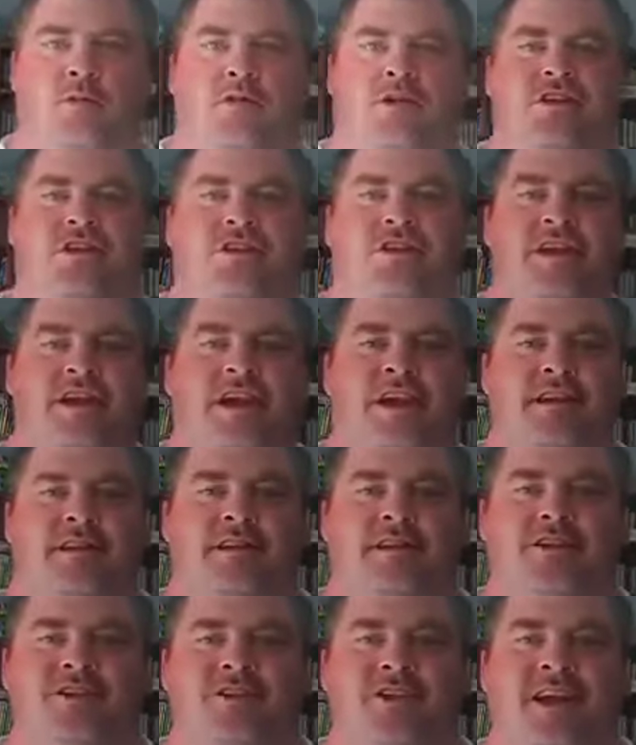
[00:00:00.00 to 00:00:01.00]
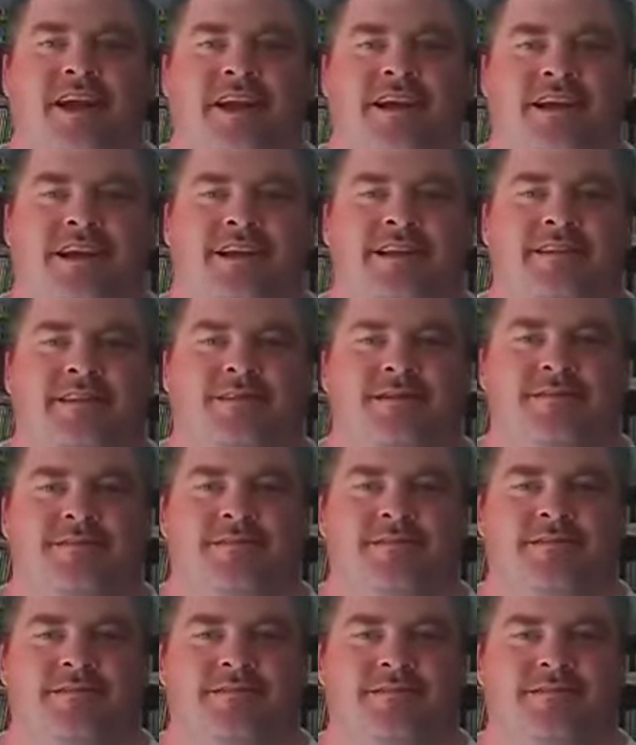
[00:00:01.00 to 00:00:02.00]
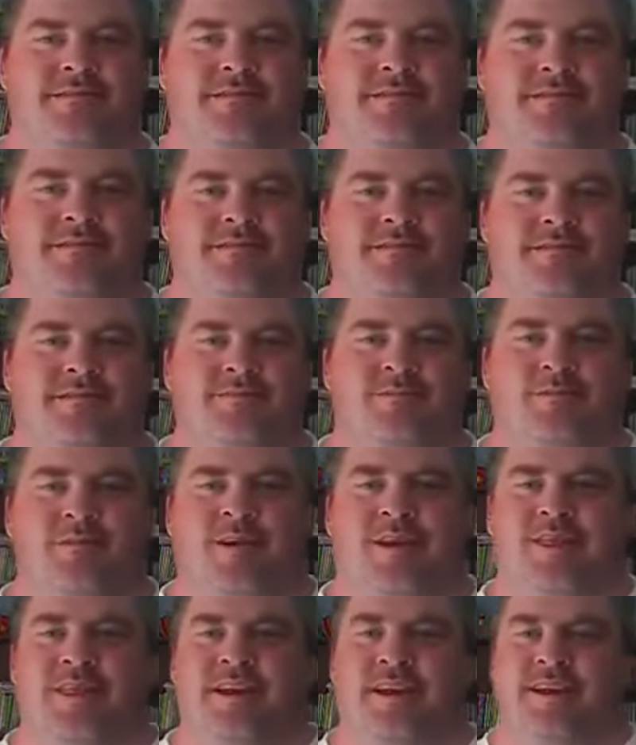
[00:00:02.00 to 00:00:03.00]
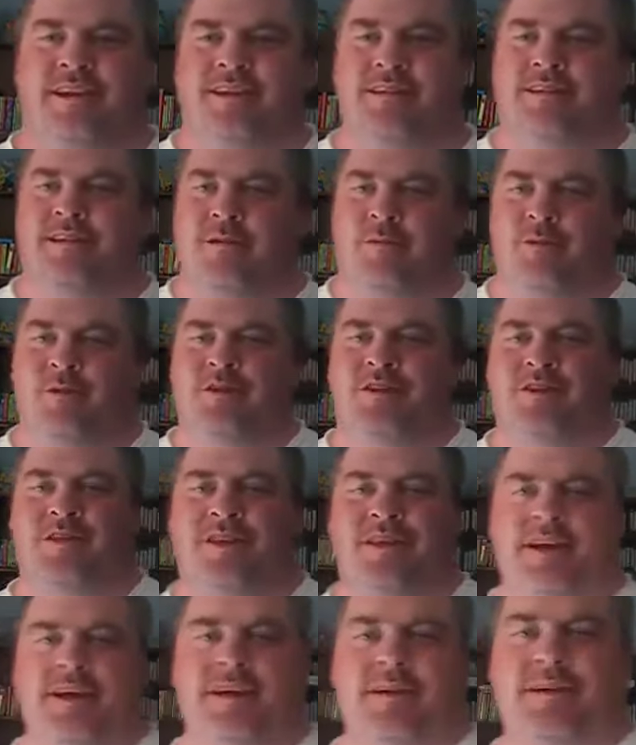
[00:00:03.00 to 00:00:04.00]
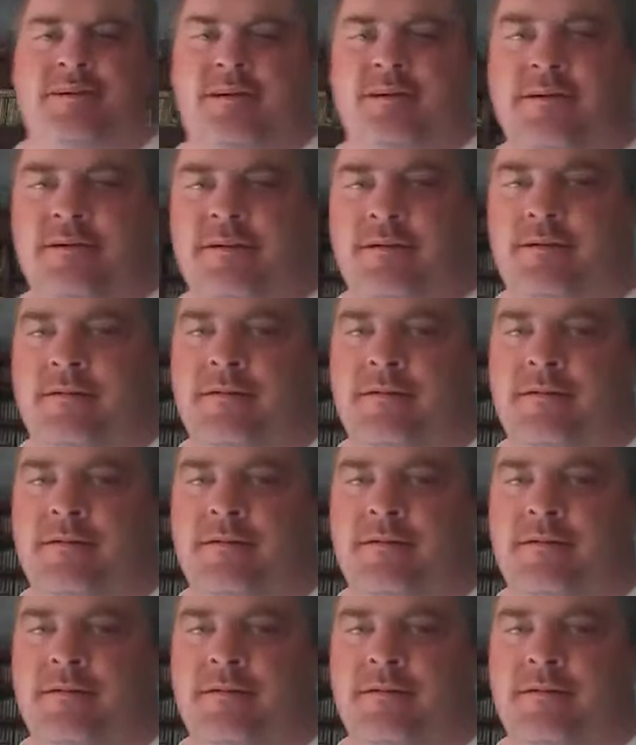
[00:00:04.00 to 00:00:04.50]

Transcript: so what'd you think? Did you like it? What do you think? Tell me what you think.